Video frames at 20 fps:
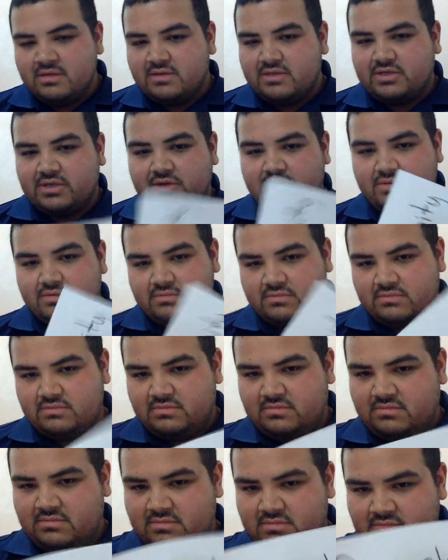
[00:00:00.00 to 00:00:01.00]
So
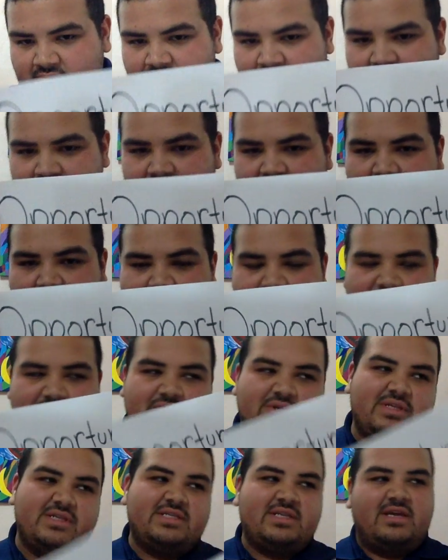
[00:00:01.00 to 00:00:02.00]

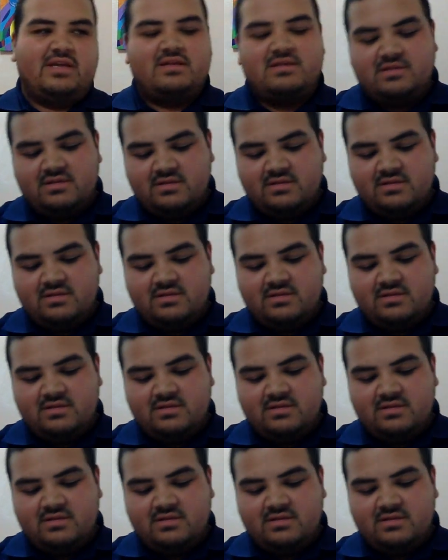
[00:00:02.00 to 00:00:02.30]
opportunity set.